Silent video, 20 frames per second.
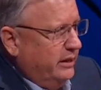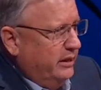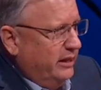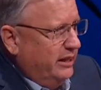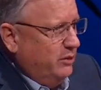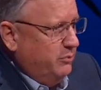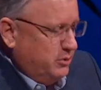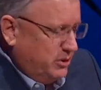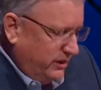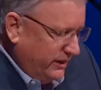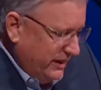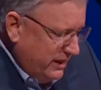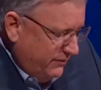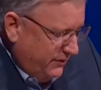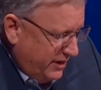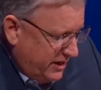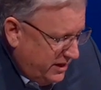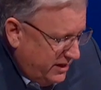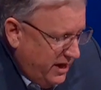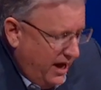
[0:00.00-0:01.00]
He was
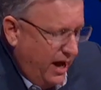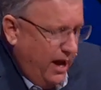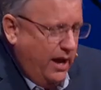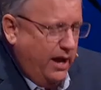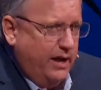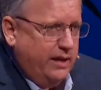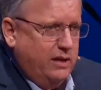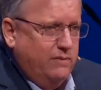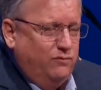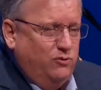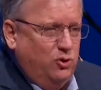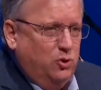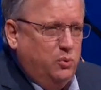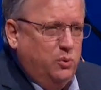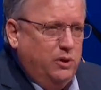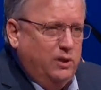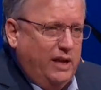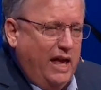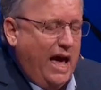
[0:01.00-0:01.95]
leaving God, if you will,